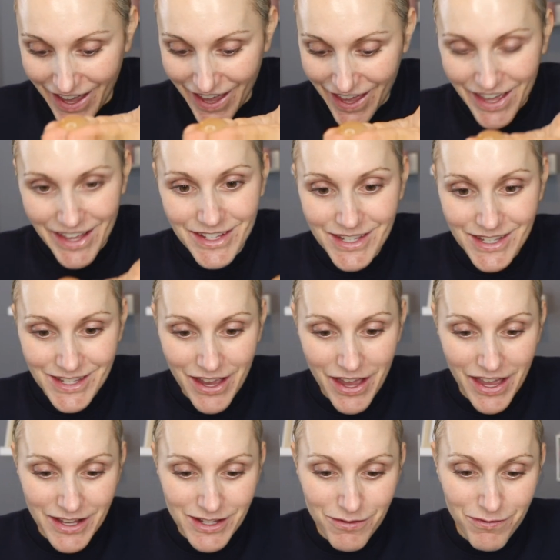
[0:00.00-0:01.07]
It's,
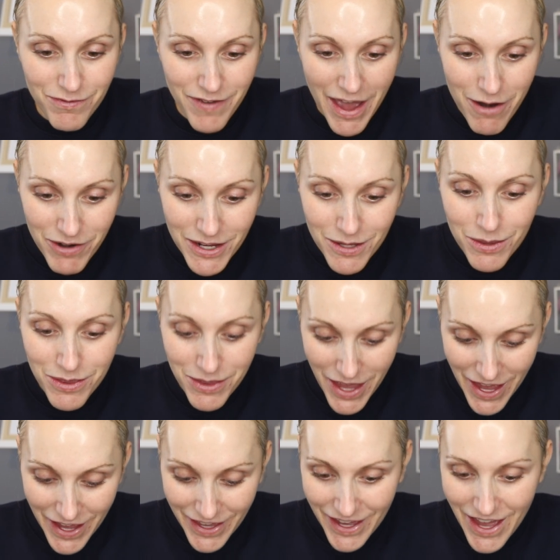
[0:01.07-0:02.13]
it's very
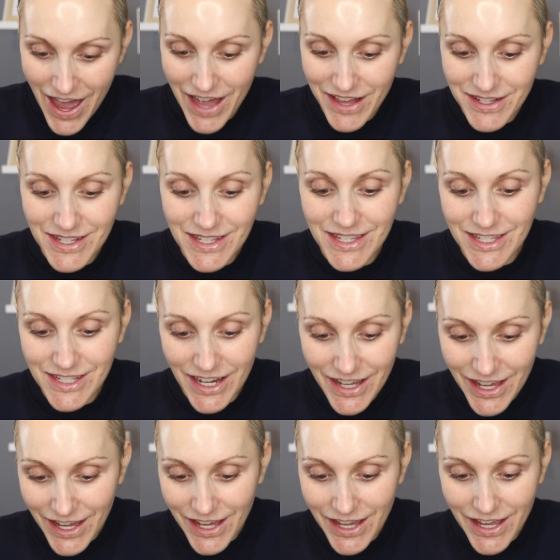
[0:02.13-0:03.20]
thick and
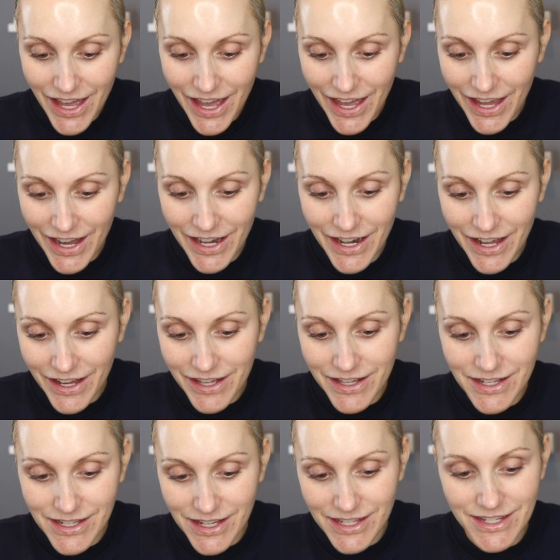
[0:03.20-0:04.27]
sticky in
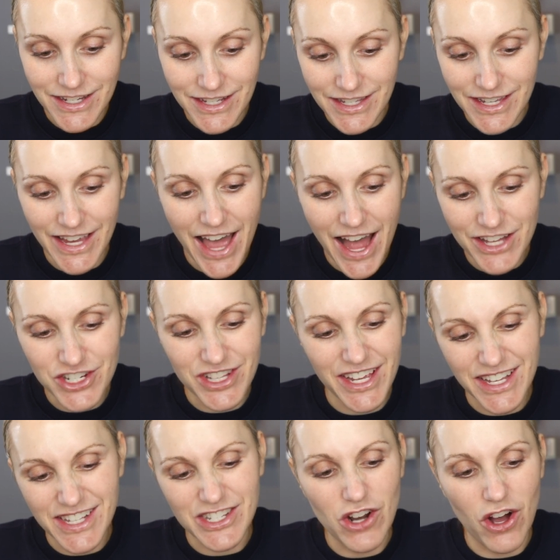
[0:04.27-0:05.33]
consistency.
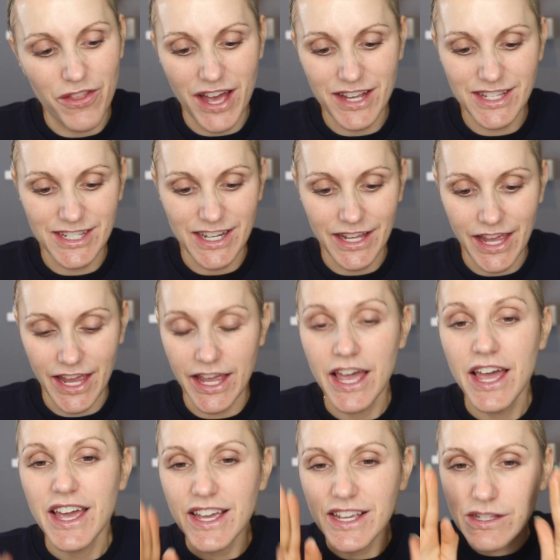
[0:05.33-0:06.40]
Actually, it's not that sticky.
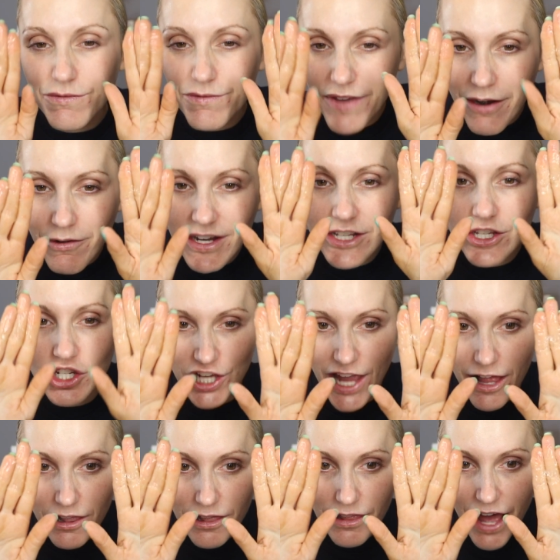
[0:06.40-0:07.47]
It's very
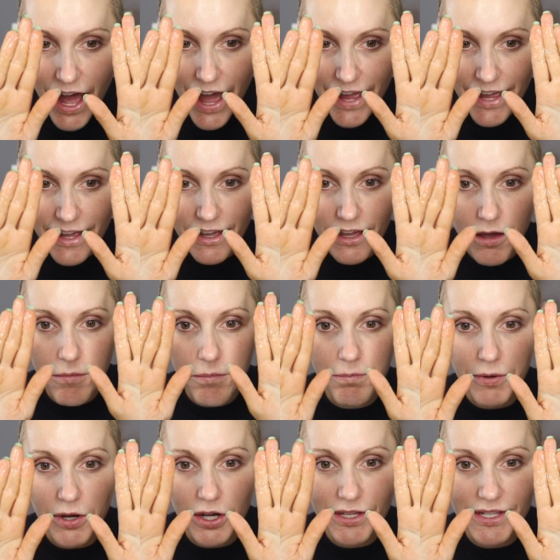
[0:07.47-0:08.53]
gel-like,
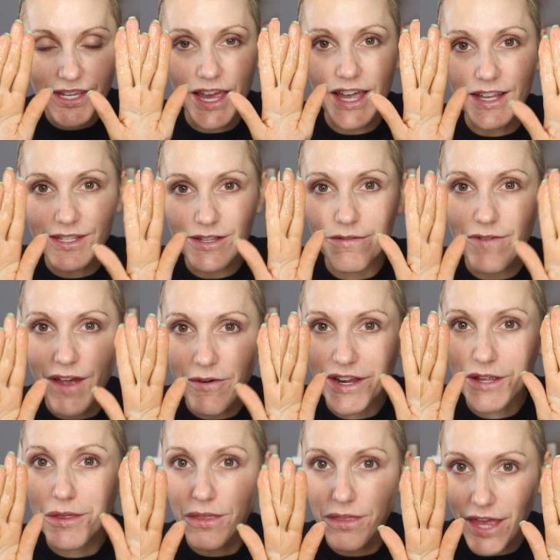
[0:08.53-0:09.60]
but it's a
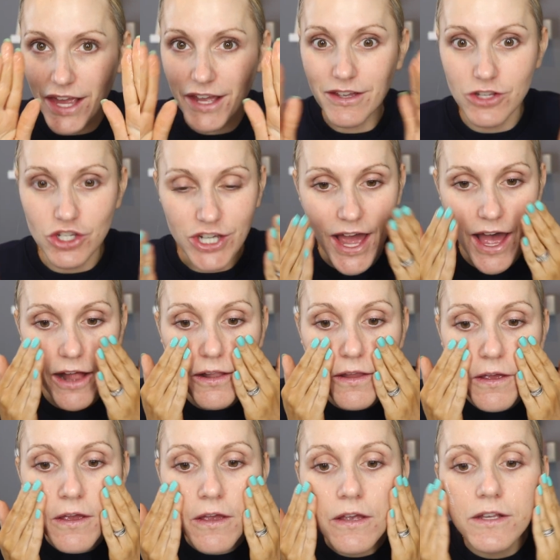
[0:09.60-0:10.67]
very thick gel.
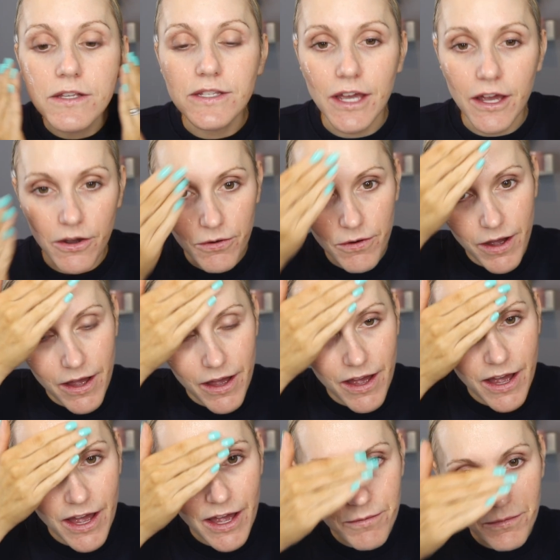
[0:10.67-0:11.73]
So
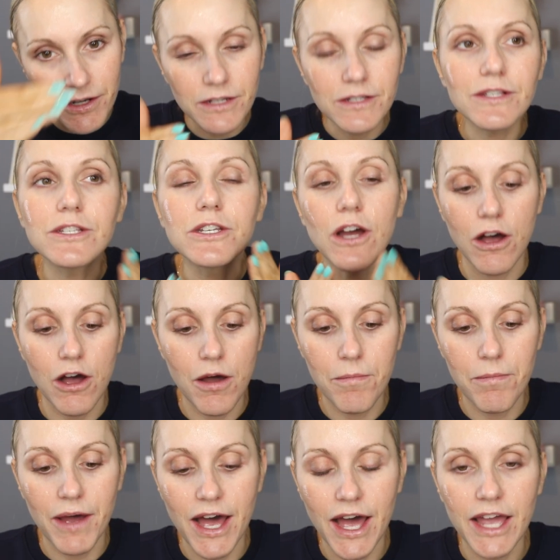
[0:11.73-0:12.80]
I'm going to
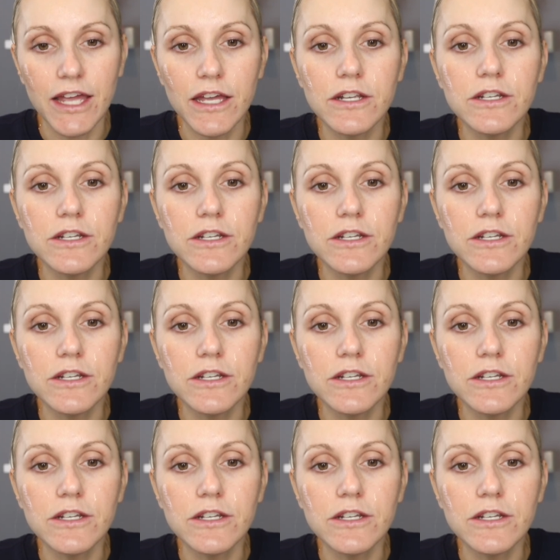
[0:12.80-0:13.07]
start by